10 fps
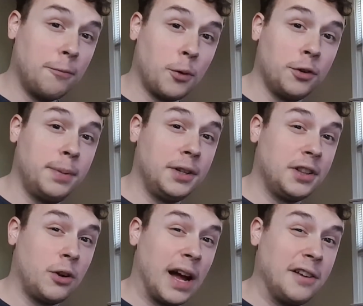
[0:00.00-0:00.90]
of world
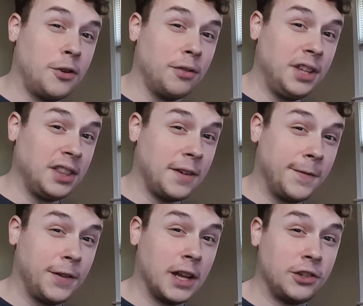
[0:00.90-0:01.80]
building, though, I don't think they
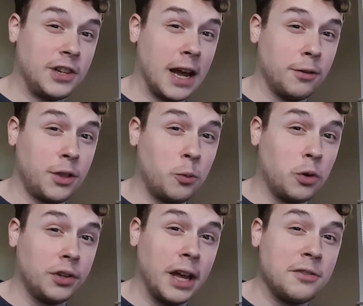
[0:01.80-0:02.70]
fleshed out the
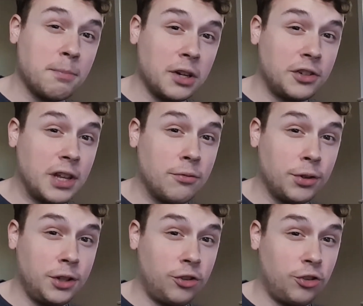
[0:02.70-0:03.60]
world as much as they
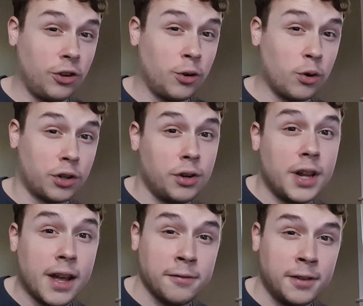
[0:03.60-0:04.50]
really should or
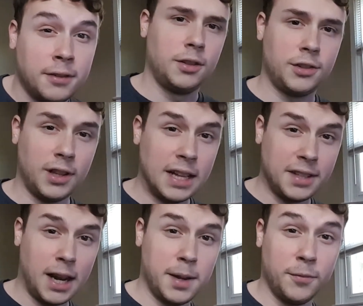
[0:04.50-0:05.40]
could have. There's a lot
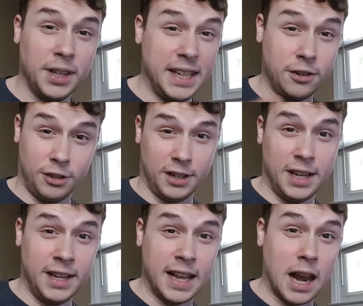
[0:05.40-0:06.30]
that I am really interested
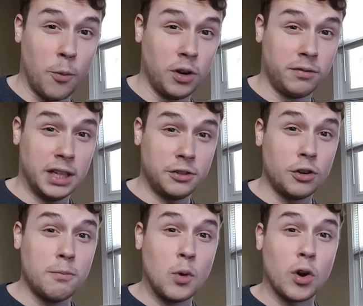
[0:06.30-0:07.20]
in and I would have liked
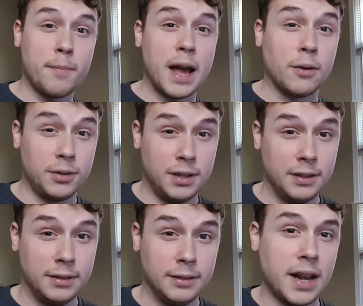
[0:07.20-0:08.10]
to know more about,
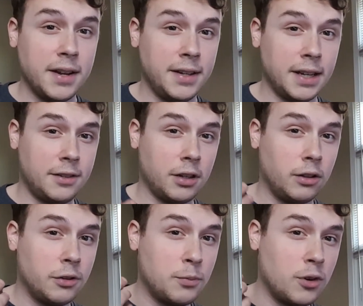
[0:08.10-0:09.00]
but I didn't get to
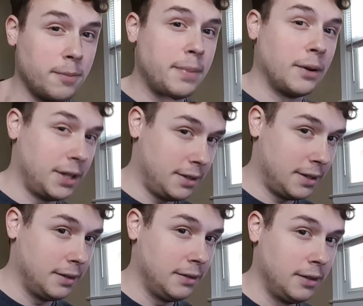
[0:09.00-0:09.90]
learn more about
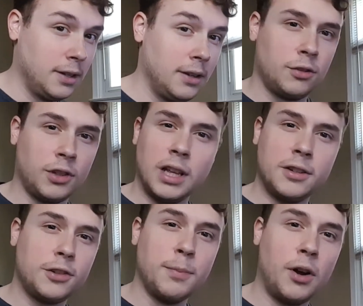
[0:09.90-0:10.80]
it. There's a
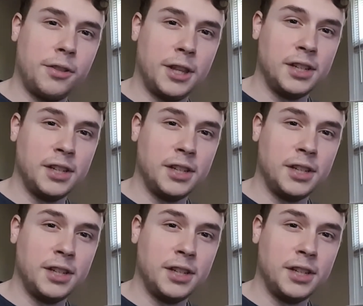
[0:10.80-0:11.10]
lot of small